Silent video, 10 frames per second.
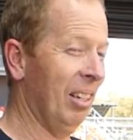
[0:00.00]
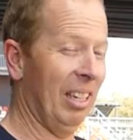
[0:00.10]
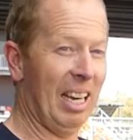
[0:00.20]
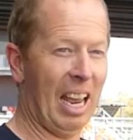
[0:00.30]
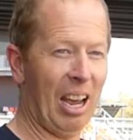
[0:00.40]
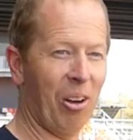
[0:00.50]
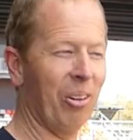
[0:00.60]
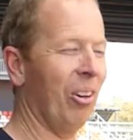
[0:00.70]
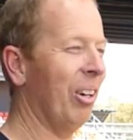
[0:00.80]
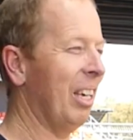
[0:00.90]
now
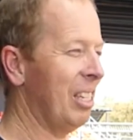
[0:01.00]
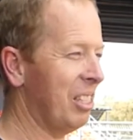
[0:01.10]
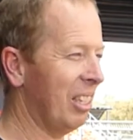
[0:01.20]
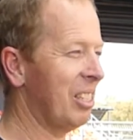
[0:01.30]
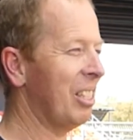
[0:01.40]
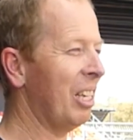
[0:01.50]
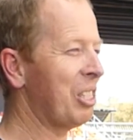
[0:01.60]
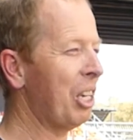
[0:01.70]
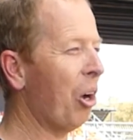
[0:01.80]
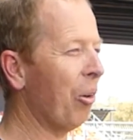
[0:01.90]
I guess
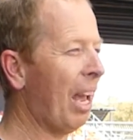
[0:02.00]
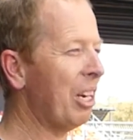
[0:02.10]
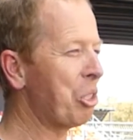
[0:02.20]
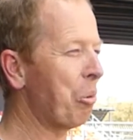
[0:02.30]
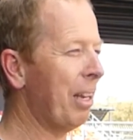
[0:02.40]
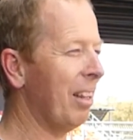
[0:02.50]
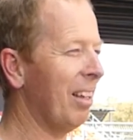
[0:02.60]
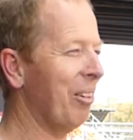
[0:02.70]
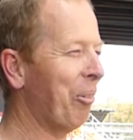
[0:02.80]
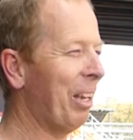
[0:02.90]
it's the old adage
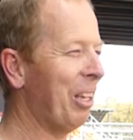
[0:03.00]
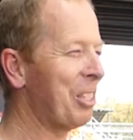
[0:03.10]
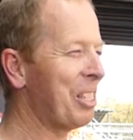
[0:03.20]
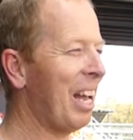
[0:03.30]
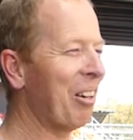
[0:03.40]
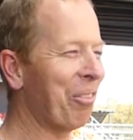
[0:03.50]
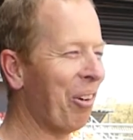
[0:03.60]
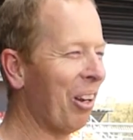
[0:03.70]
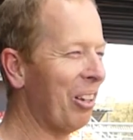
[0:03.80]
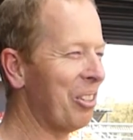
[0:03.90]
where your son
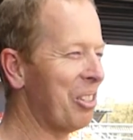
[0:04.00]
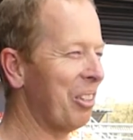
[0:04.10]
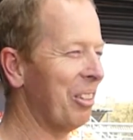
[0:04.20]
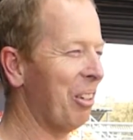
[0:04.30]
follows your